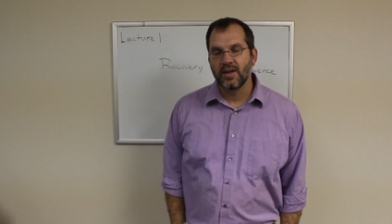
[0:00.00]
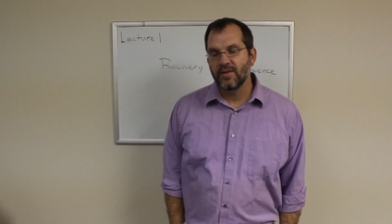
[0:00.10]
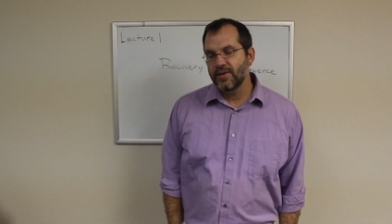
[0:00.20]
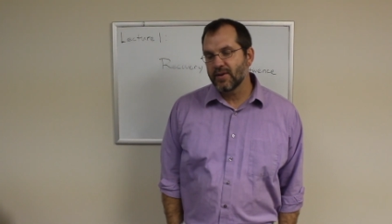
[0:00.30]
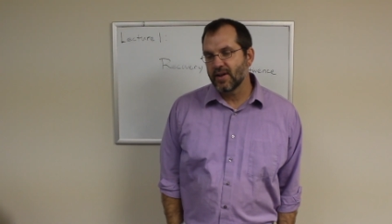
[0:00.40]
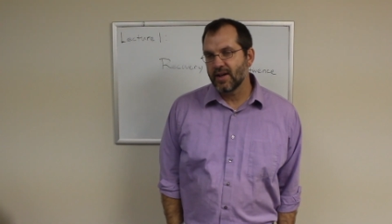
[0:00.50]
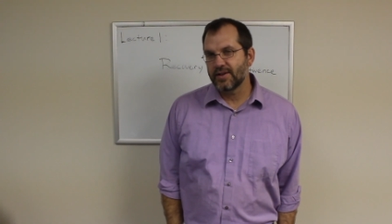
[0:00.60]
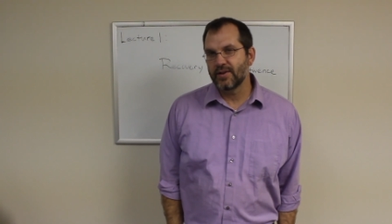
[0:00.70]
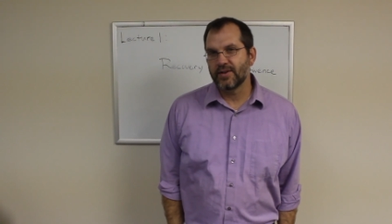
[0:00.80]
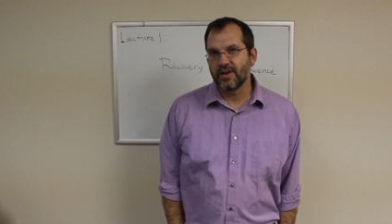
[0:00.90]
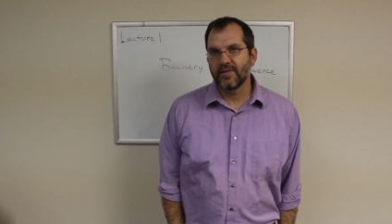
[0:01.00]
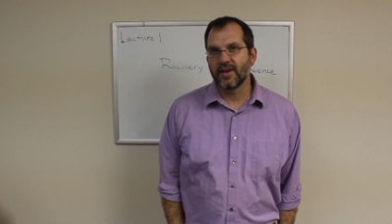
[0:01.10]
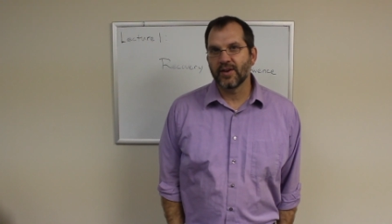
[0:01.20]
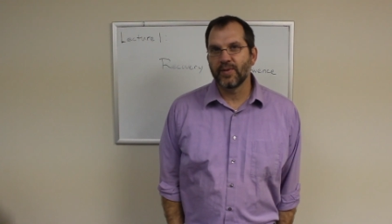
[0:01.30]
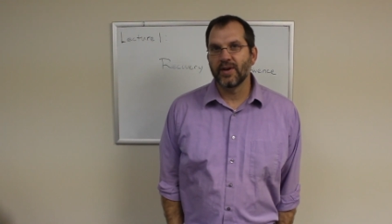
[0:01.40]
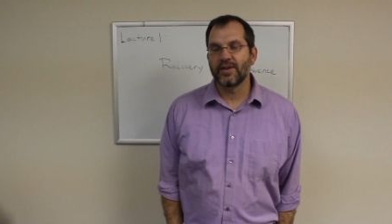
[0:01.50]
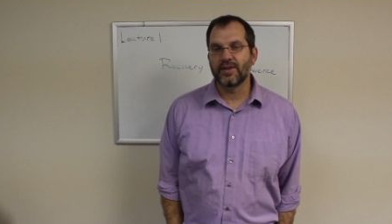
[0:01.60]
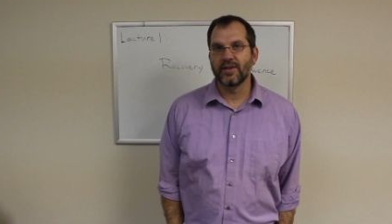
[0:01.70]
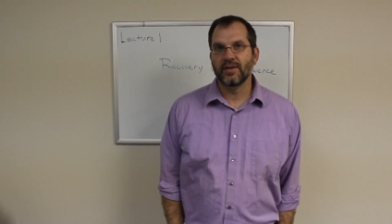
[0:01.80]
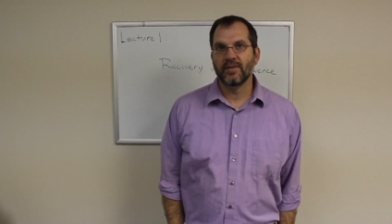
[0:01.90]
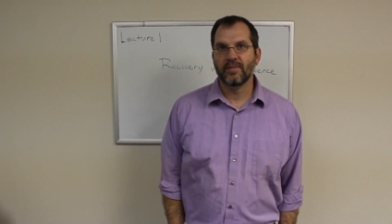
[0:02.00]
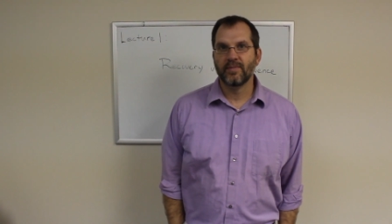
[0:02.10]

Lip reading: And if you can ask yourself that question